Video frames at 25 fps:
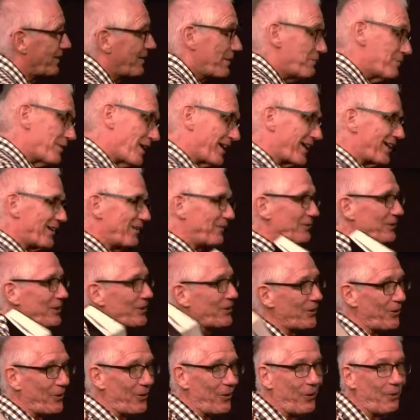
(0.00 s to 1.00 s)
And I'm not going to read
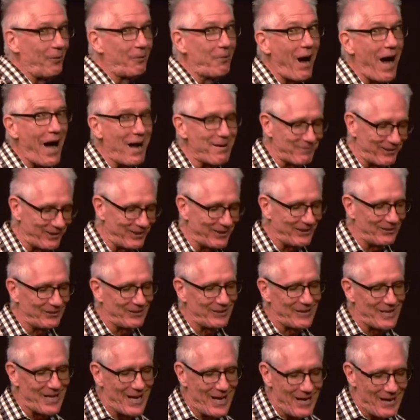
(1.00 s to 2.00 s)
the whole Bible here
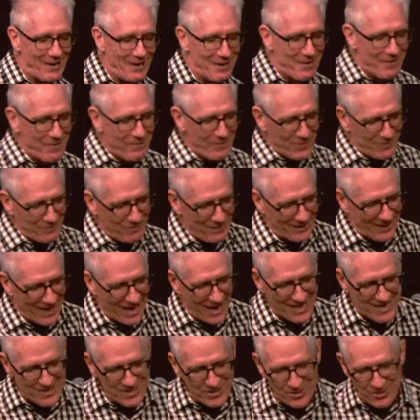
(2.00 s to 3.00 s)
today, but
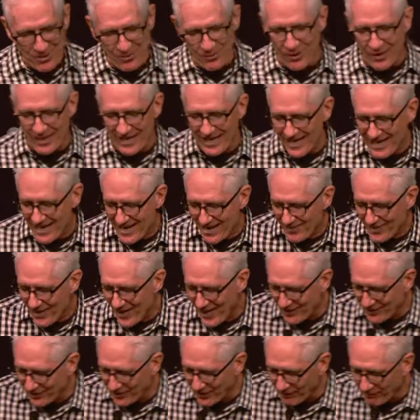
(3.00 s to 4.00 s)
I do want to
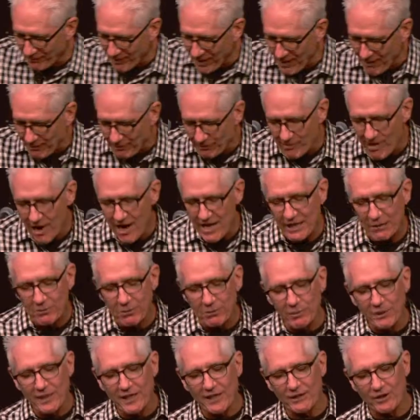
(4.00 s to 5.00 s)
hit the ground running
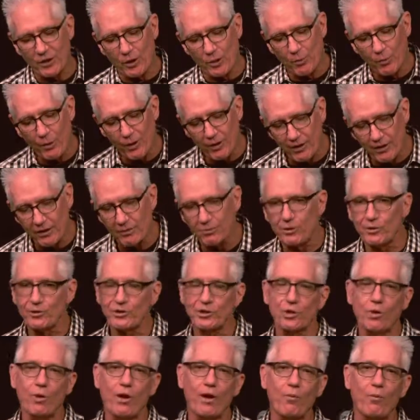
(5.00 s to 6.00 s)
when we get to the parable.
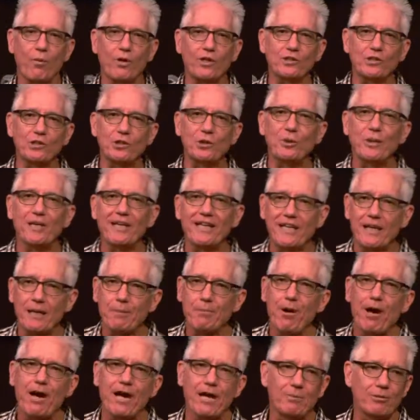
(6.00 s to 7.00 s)
So I want you in a
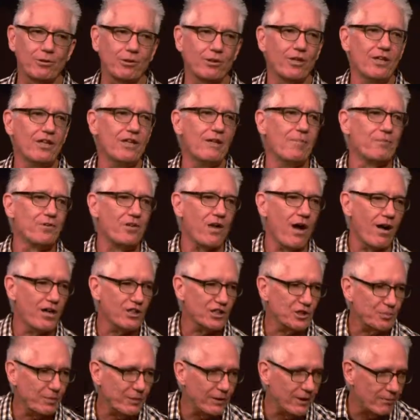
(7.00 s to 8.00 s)
Bible,
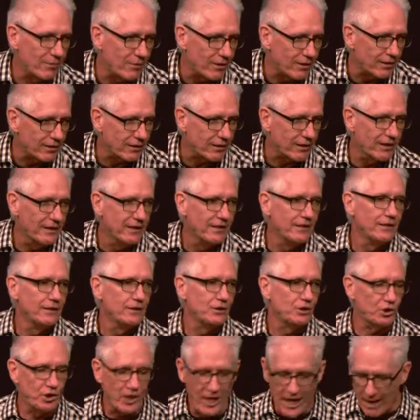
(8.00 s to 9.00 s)
Gospel of Mark,
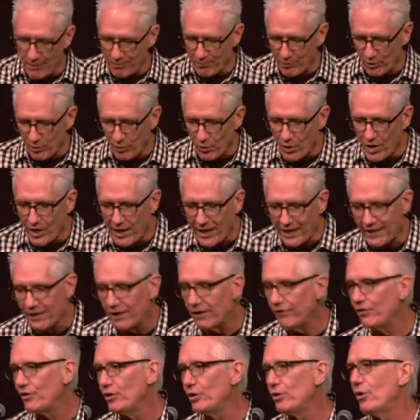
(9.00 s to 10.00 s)
chapter 1. And
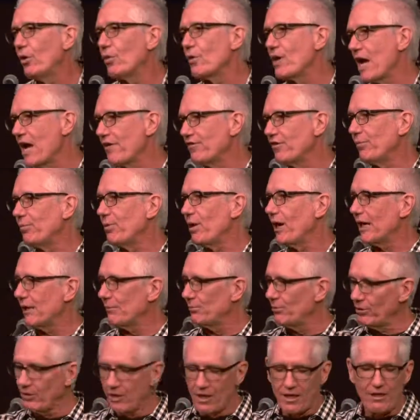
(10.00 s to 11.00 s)
if you don't have a
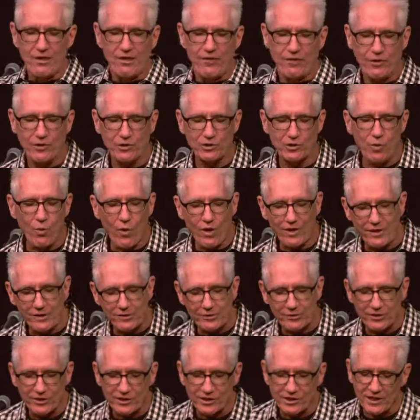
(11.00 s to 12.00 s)
Bible, there's one
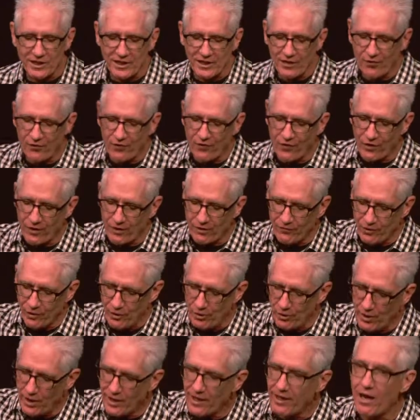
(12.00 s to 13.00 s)
under the seat in front of
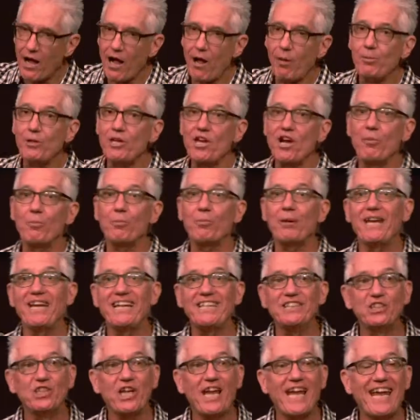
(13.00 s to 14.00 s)
you, and I'll be on
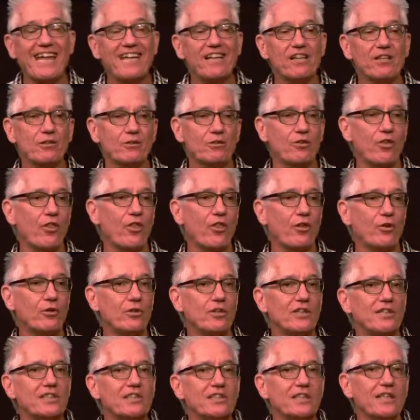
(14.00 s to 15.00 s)
page
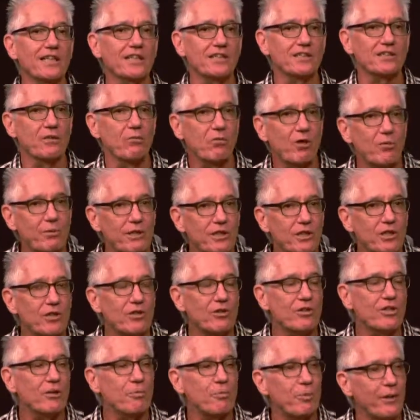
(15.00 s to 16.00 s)
836, and we'll be
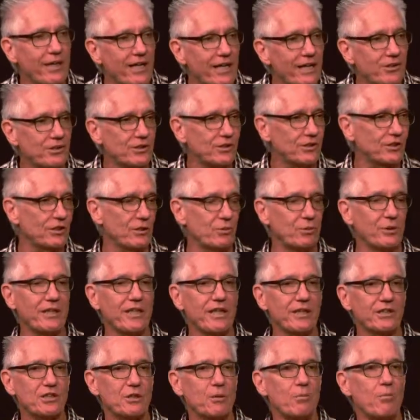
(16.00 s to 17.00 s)
turning pages till we
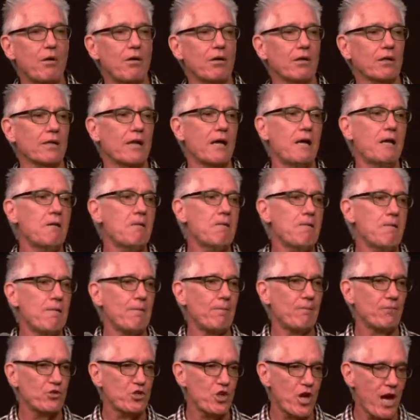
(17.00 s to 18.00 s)
get to Mark
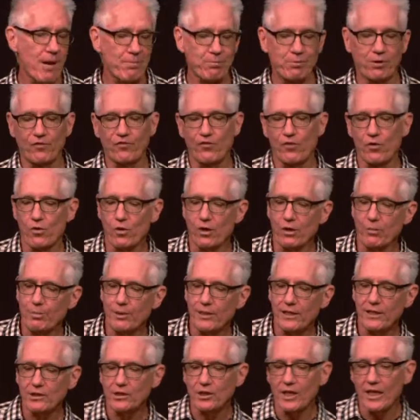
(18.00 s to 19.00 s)
chapter 4,
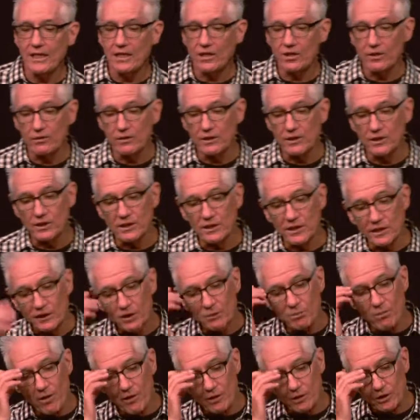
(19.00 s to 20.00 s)
page
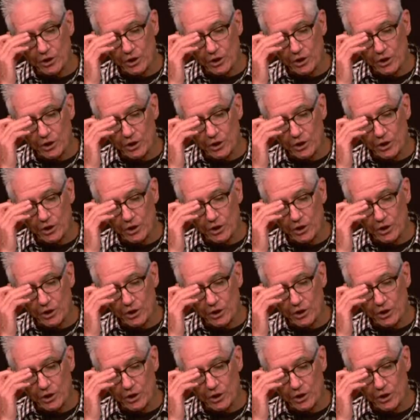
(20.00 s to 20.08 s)
836, Mark